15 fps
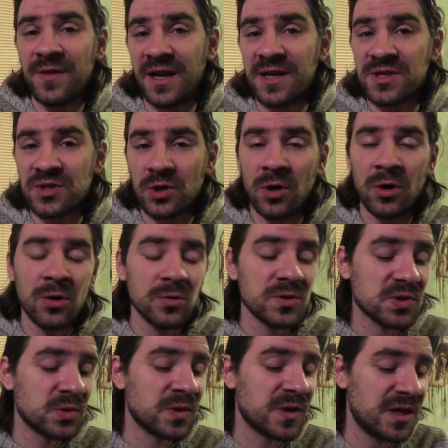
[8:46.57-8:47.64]
That is
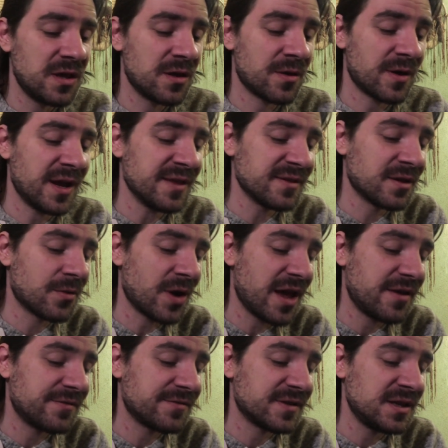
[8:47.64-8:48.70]
also here
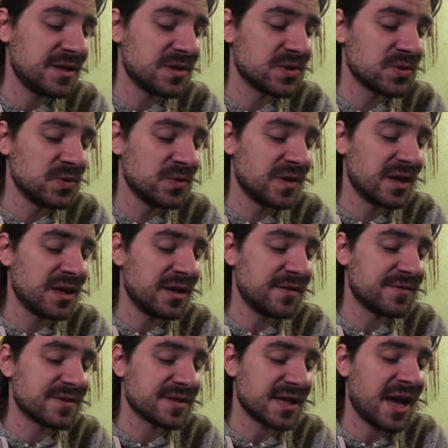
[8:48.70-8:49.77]
engraved into the
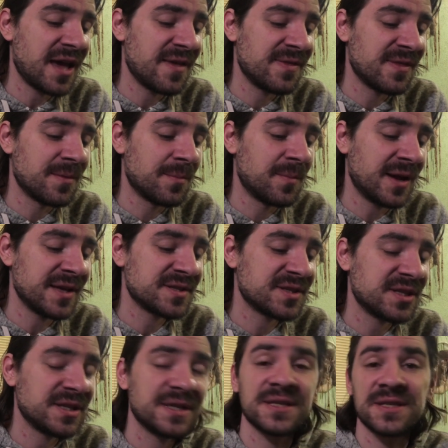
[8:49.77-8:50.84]
gifts and the
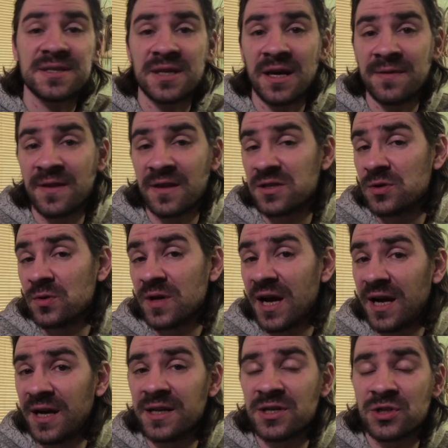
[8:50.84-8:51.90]
blessings that you
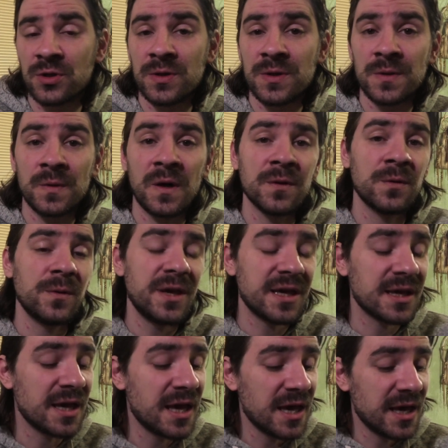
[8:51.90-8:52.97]
can enjoy throughout the week